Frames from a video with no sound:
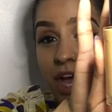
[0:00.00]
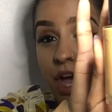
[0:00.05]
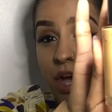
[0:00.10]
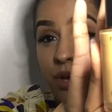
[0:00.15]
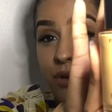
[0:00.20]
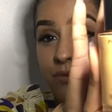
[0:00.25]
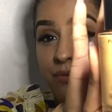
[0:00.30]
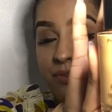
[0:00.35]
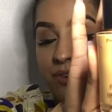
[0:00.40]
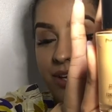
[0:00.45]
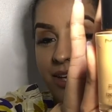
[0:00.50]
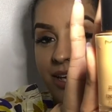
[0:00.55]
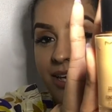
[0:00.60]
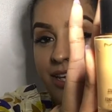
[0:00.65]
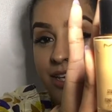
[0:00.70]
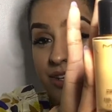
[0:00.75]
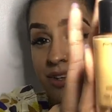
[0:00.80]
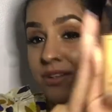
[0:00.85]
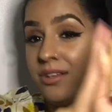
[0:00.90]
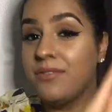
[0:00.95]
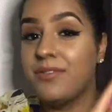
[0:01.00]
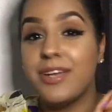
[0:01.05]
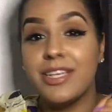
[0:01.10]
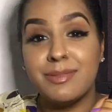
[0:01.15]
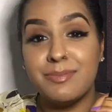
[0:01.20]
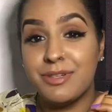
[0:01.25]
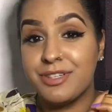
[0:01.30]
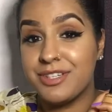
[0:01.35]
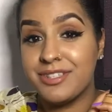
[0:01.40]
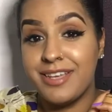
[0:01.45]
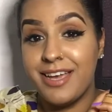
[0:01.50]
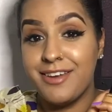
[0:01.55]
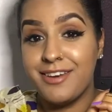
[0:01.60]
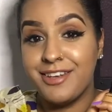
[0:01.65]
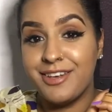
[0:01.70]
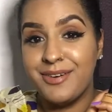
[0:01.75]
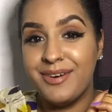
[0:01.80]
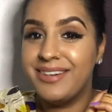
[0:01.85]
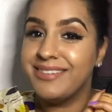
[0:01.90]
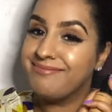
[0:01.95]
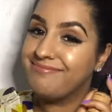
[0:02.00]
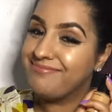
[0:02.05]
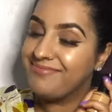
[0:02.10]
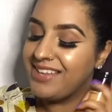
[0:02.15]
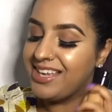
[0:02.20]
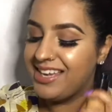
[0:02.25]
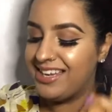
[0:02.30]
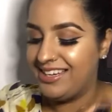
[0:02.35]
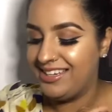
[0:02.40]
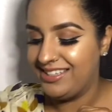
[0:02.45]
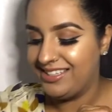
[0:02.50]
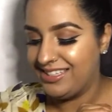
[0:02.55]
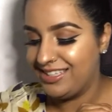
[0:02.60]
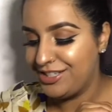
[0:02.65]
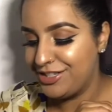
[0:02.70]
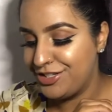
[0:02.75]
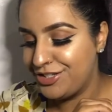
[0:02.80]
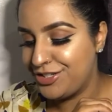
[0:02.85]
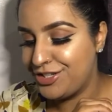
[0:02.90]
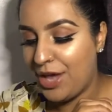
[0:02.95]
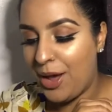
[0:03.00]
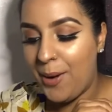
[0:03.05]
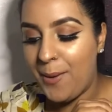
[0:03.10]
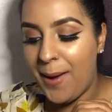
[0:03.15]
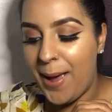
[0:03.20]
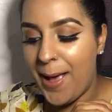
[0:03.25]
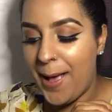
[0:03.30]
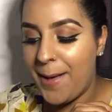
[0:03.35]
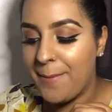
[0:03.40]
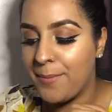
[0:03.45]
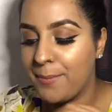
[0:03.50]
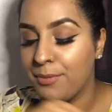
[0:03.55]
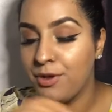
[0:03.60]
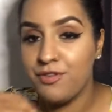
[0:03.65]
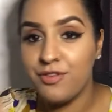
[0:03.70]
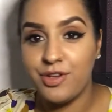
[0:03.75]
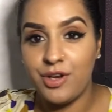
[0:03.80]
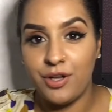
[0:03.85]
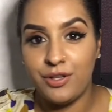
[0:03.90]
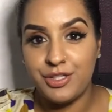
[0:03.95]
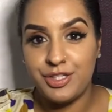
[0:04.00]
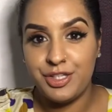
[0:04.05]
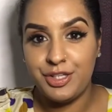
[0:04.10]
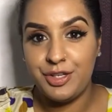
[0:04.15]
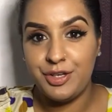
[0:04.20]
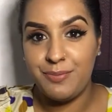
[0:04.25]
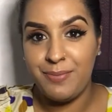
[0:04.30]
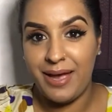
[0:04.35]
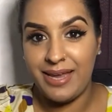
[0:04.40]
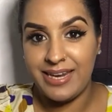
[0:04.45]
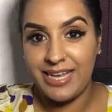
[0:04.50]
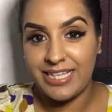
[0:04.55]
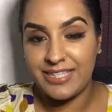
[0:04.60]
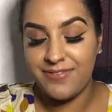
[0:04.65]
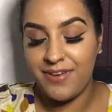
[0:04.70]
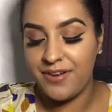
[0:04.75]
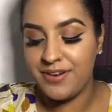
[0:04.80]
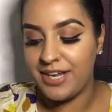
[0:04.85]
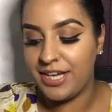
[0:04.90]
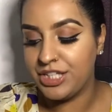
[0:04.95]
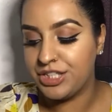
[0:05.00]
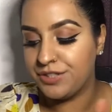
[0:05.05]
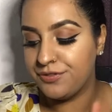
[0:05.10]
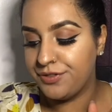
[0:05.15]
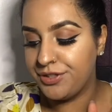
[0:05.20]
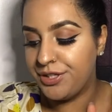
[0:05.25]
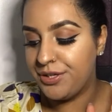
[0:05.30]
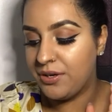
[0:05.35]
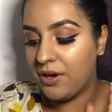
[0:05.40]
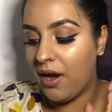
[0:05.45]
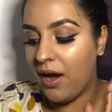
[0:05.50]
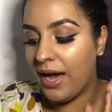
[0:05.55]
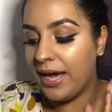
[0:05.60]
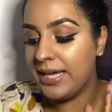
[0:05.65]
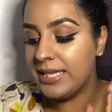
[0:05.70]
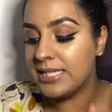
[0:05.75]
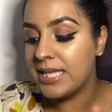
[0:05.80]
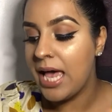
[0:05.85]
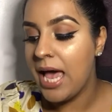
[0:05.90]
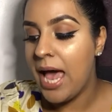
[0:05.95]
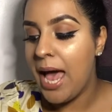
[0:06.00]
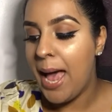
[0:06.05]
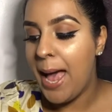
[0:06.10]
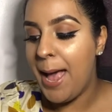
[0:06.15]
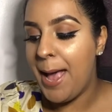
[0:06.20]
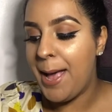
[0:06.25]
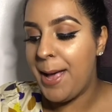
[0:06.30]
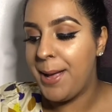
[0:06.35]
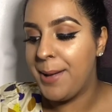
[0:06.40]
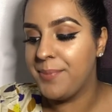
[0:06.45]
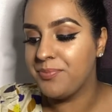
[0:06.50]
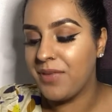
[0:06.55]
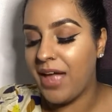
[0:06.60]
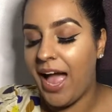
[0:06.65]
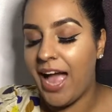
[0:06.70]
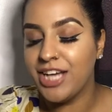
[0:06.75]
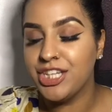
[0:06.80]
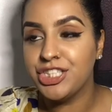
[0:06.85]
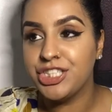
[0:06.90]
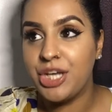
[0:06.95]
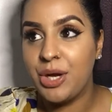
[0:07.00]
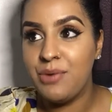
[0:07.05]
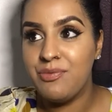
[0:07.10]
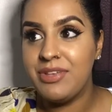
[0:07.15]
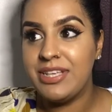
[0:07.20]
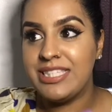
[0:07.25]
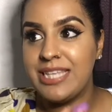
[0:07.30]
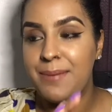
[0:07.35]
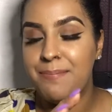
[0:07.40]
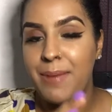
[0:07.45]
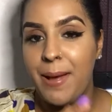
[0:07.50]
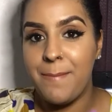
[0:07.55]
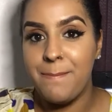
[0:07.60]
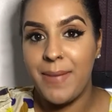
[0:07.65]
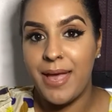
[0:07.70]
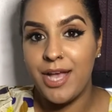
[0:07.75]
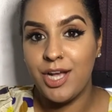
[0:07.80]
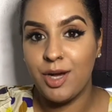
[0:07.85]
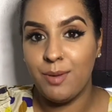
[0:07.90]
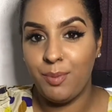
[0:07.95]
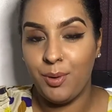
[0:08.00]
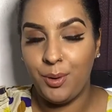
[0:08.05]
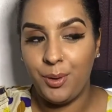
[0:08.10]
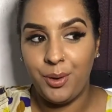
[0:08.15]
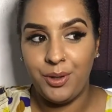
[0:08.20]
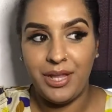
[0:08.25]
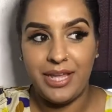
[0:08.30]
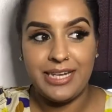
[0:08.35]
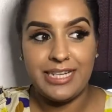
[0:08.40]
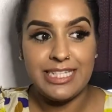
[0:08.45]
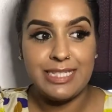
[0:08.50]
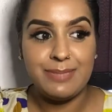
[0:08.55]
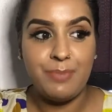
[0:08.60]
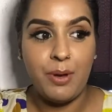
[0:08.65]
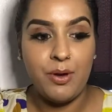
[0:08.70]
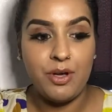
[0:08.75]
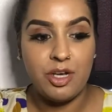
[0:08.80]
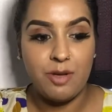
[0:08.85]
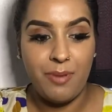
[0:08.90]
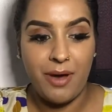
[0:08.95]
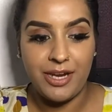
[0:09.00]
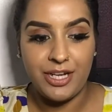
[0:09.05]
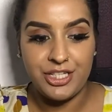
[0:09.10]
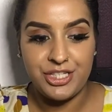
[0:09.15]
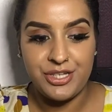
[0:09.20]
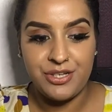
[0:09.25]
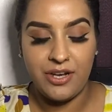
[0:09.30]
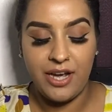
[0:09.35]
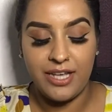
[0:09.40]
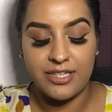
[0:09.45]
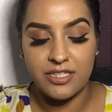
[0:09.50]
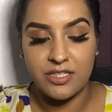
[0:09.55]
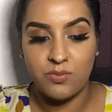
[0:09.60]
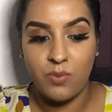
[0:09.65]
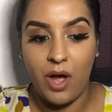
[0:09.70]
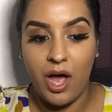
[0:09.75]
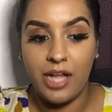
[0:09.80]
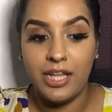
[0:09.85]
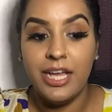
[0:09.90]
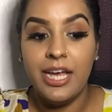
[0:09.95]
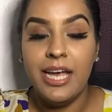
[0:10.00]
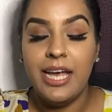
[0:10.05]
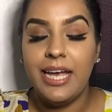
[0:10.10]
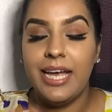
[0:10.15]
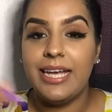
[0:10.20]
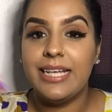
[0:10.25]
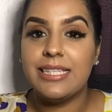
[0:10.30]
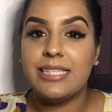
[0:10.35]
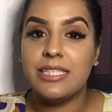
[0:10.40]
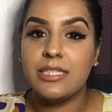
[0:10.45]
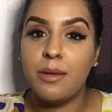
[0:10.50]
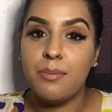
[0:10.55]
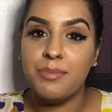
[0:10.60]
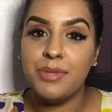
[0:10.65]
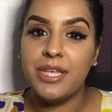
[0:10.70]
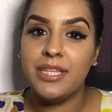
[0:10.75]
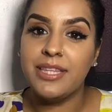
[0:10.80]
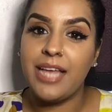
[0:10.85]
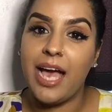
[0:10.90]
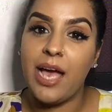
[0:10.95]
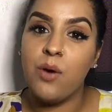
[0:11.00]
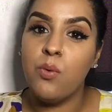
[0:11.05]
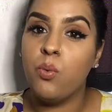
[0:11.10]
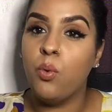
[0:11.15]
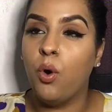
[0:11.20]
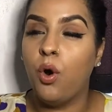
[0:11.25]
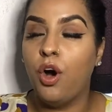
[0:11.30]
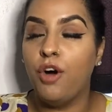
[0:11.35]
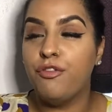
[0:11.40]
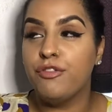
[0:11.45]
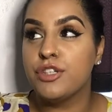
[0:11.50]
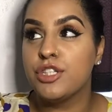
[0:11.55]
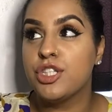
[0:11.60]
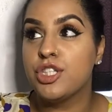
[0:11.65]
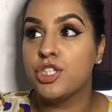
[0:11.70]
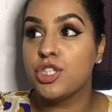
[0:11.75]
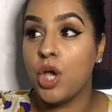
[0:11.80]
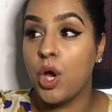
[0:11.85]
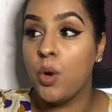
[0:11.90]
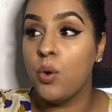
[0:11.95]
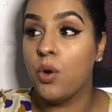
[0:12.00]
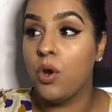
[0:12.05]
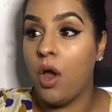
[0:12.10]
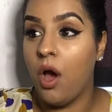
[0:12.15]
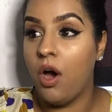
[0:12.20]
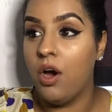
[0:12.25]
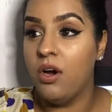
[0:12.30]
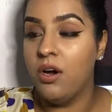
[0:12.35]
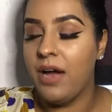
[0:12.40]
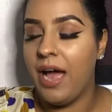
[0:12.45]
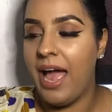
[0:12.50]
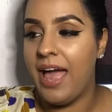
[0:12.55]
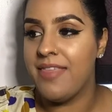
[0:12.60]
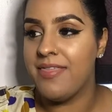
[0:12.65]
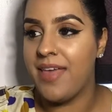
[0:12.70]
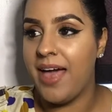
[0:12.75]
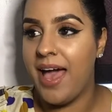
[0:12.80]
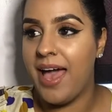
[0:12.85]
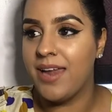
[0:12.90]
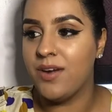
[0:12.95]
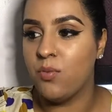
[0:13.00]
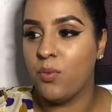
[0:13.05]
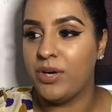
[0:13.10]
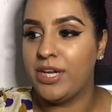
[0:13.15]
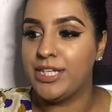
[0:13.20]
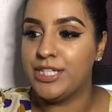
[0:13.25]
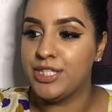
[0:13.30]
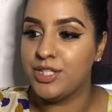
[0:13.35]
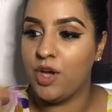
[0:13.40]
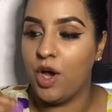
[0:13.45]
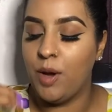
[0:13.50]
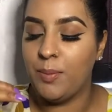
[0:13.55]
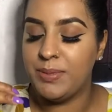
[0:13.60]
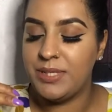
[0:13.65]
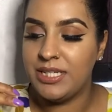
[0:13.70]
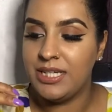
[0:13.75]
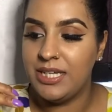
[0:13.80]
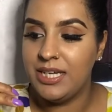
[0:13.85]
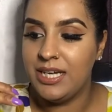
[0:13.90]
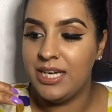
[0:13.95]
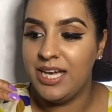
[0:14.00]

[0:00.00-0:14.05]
hopefully you'll love it as much as I do. So moving on to my next foundation for you guys. I showed this in my makeup haul and I spoke about it to you guys as well. It's something that I wore for so long, and then when I stopped,